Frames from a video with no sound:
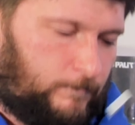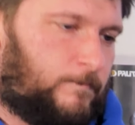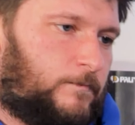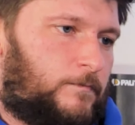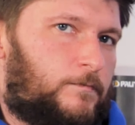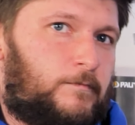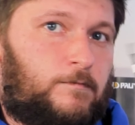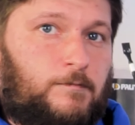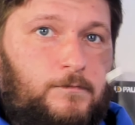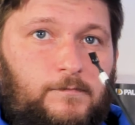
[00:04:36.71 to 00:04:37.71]
I
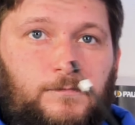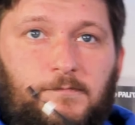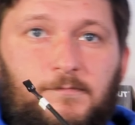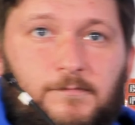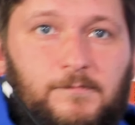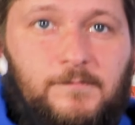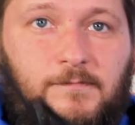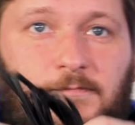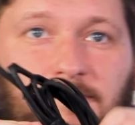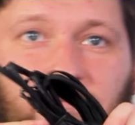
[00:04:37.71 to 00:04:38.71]
mean, it, it may
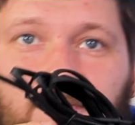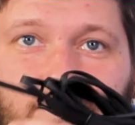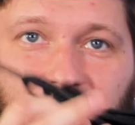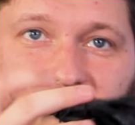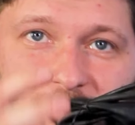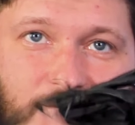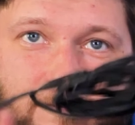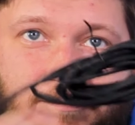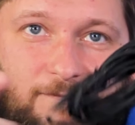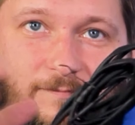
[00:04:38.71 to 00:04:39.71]
seem like you would
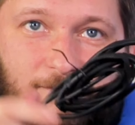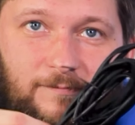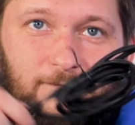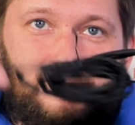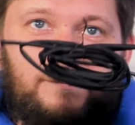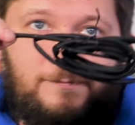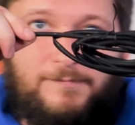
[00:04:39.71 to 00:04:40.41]
want that long of a